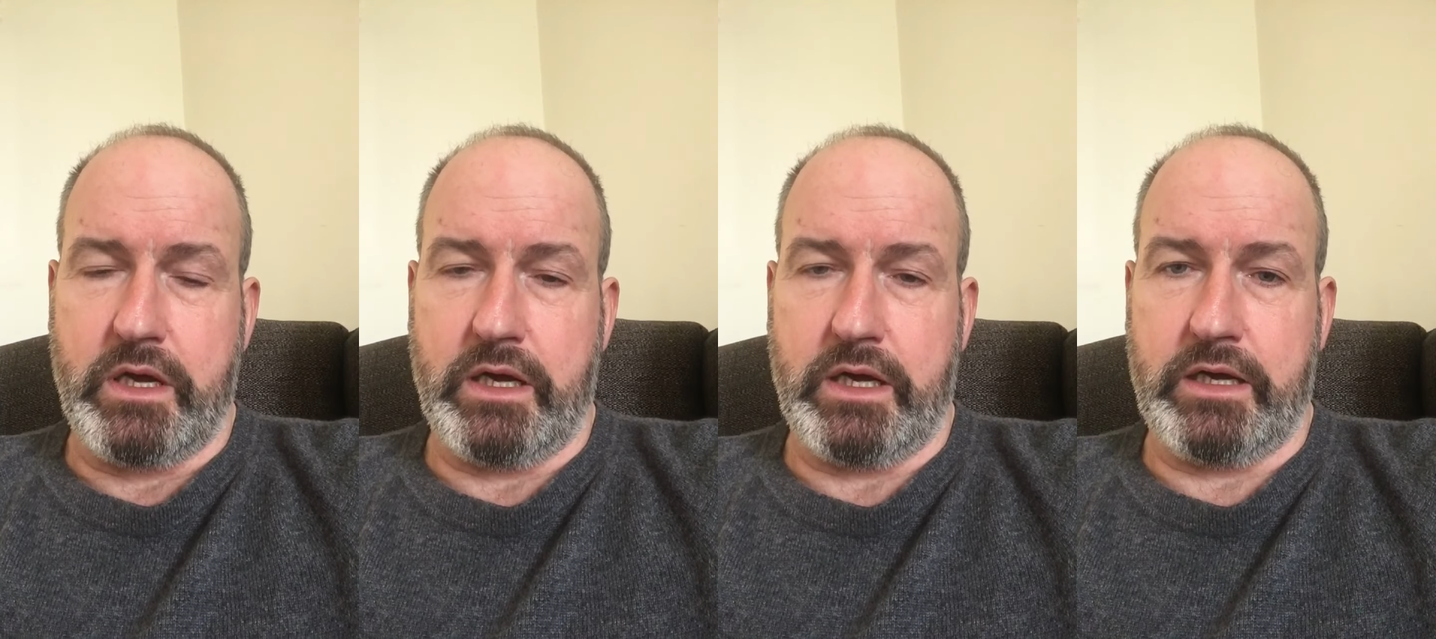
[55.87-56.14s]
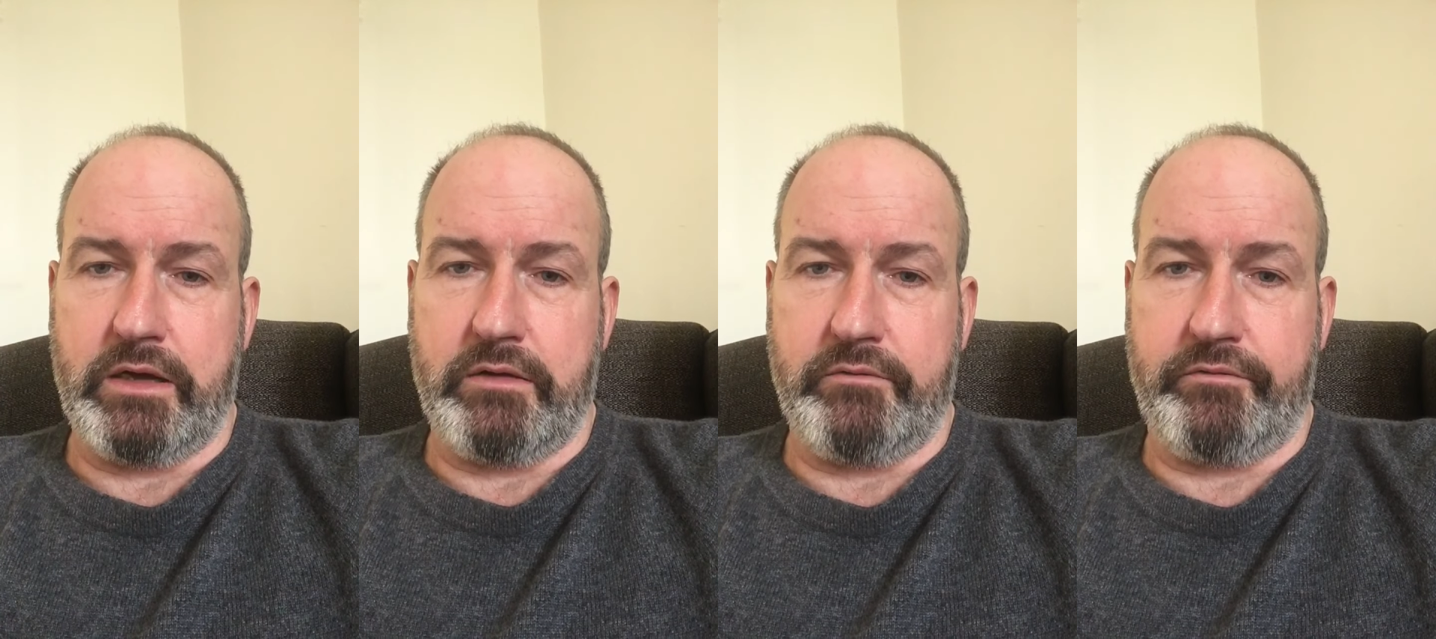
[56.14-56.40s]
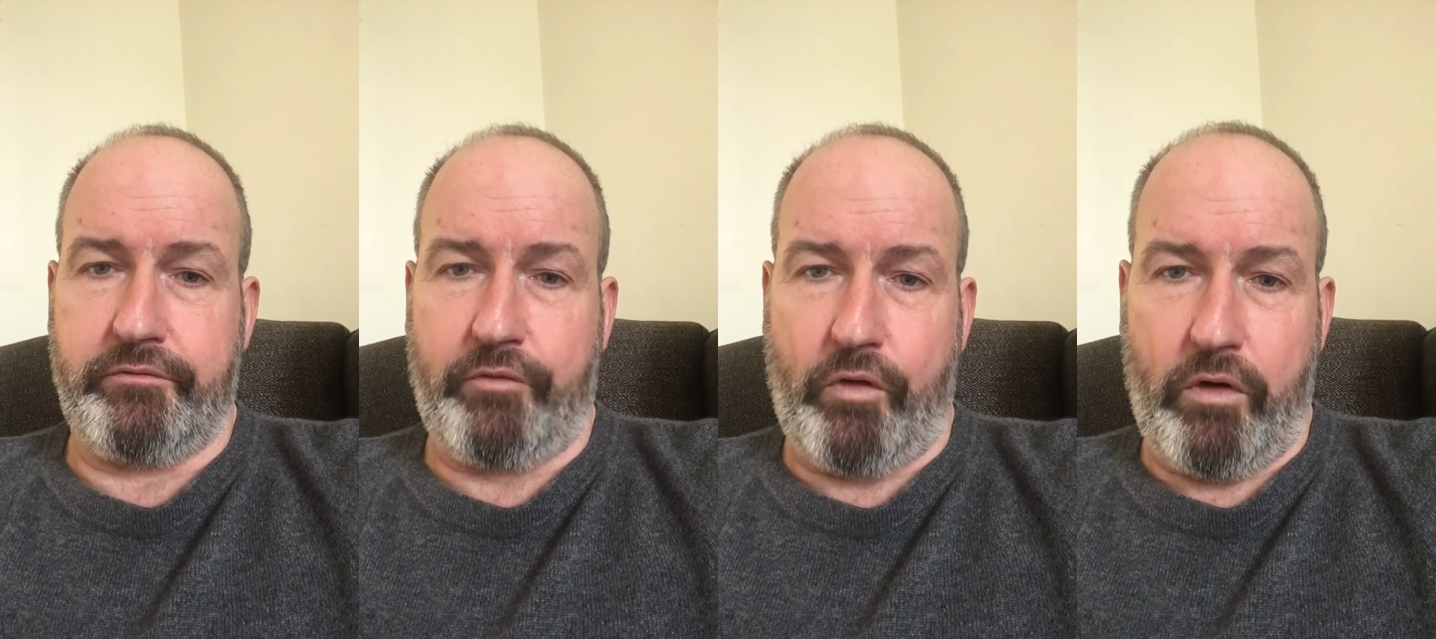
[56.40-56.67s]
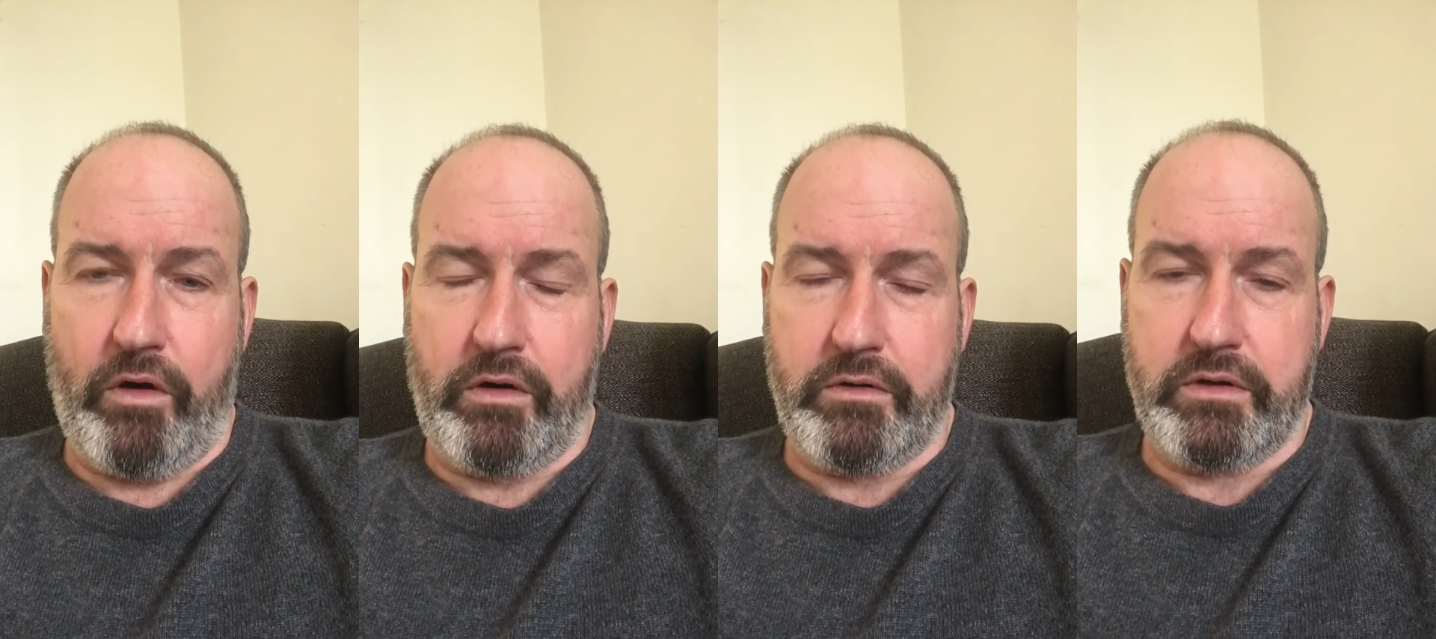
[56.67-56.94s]
uh,
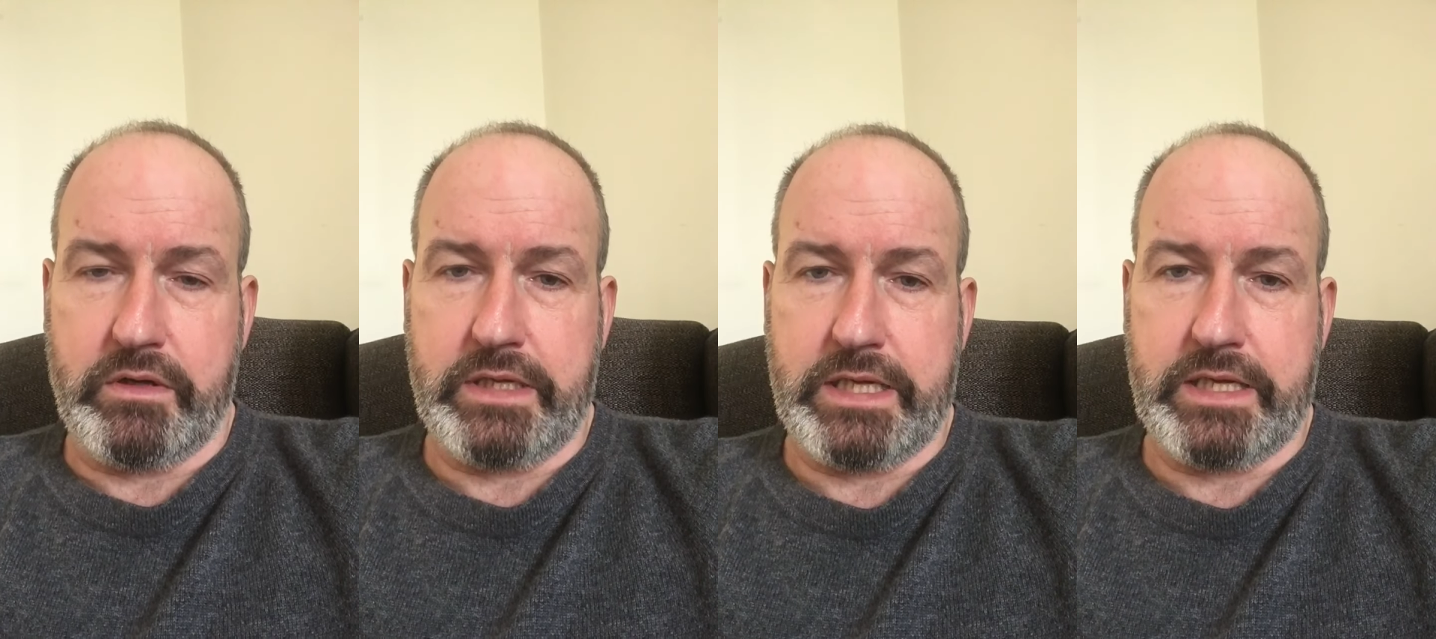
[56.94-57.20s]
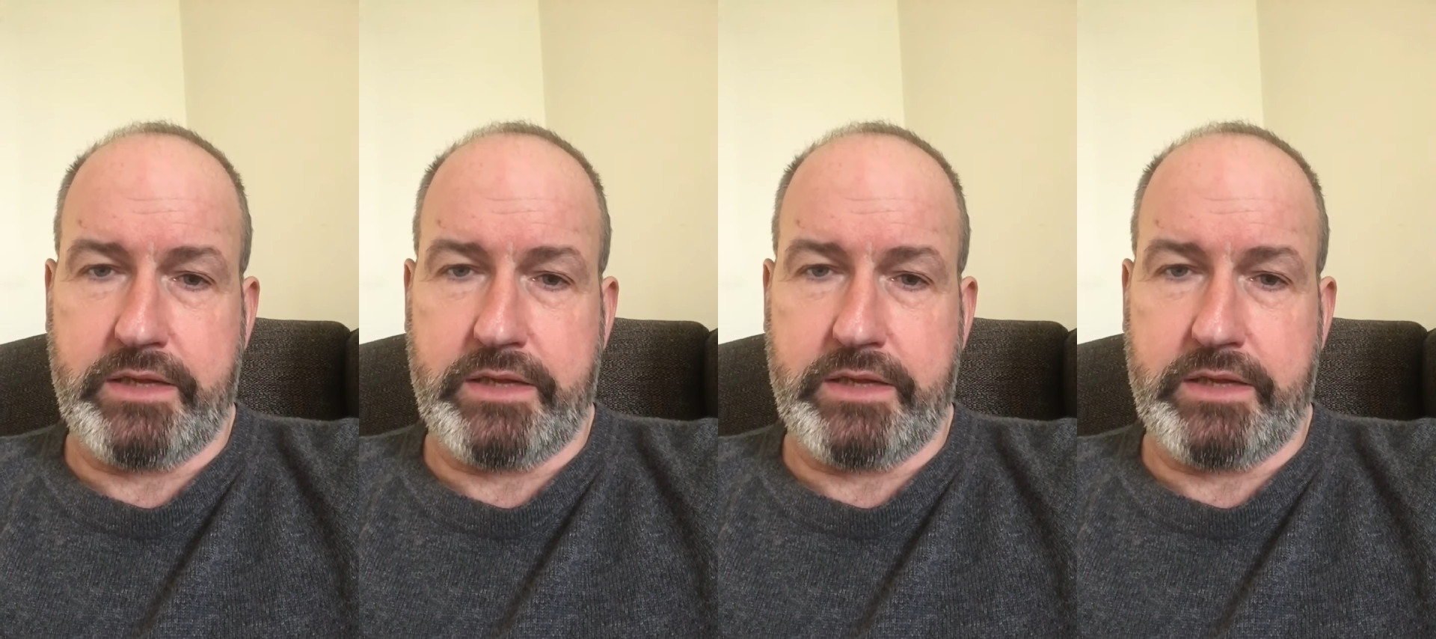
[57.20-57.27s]
for uh,